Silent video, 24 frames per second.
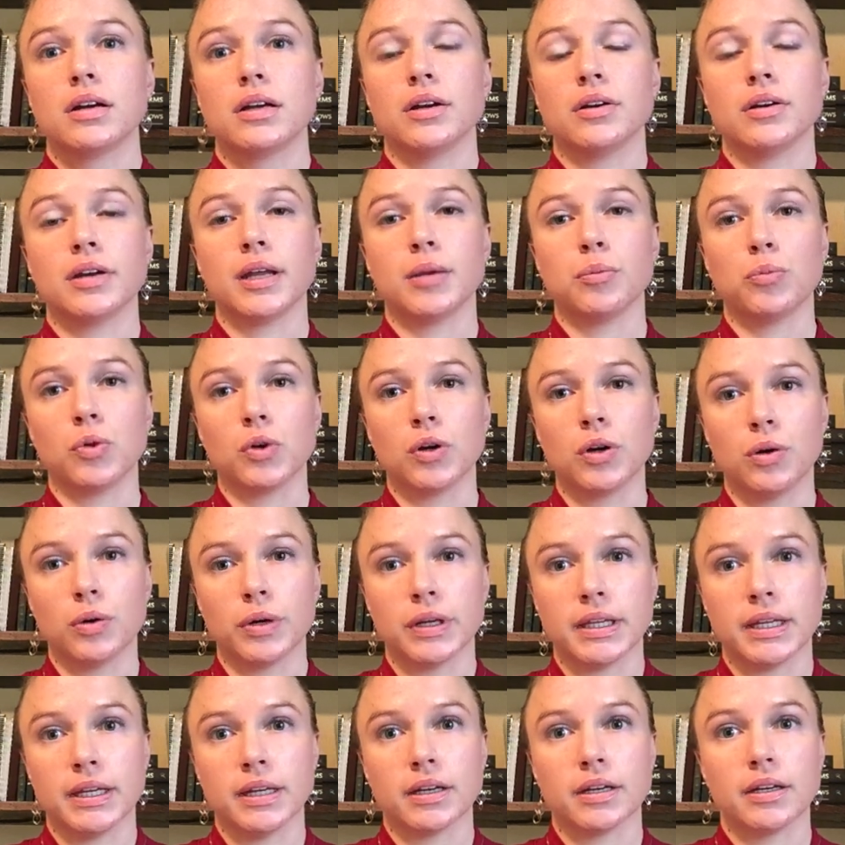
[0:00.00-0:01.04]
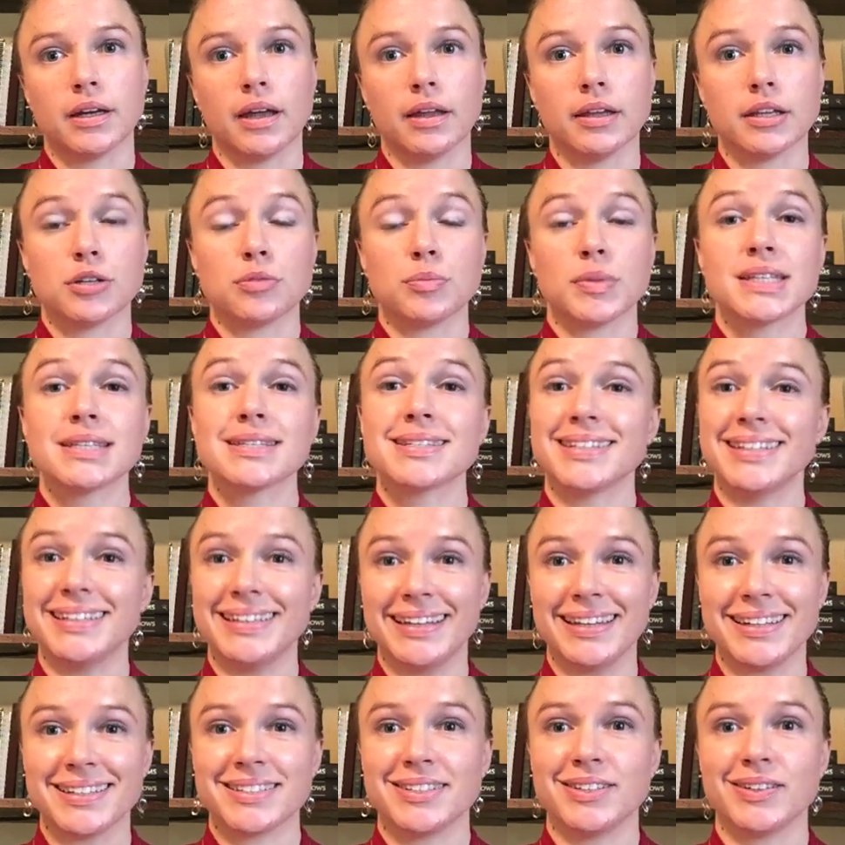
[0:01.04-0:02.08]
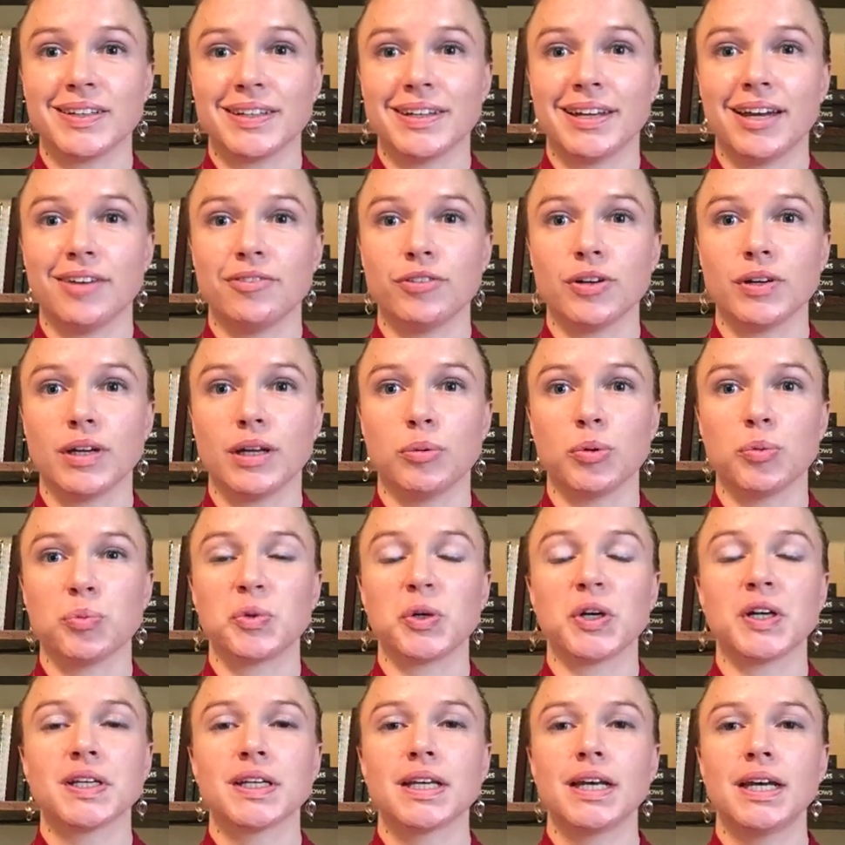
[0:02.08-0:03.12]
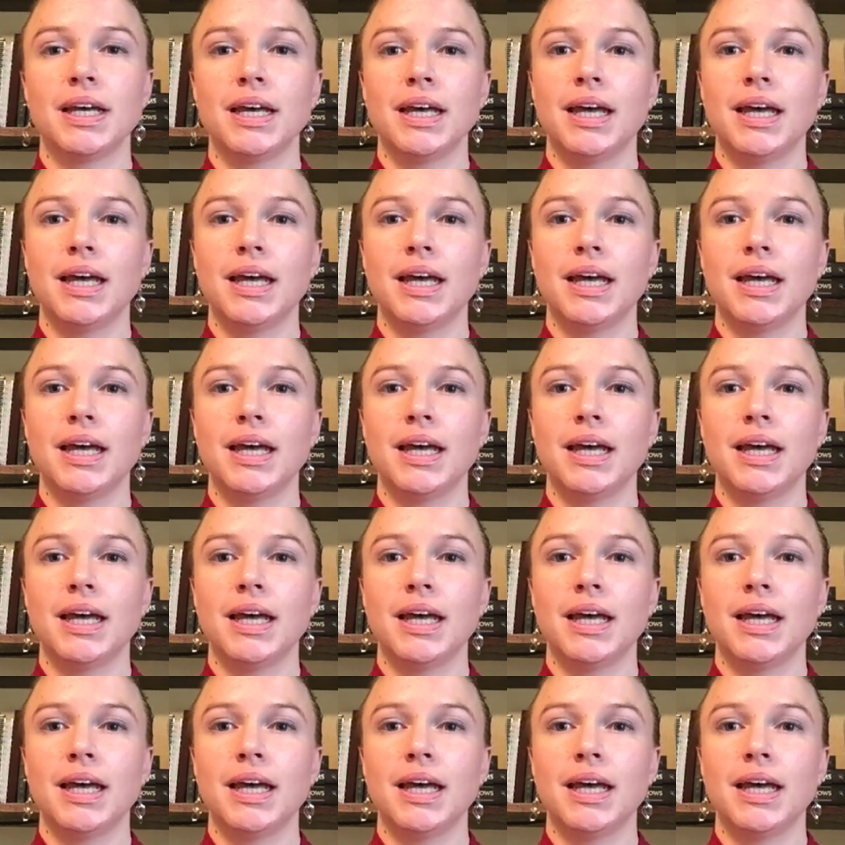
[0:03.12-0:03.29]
your name will go in the acknowledgments. Yes, you can have your name in print.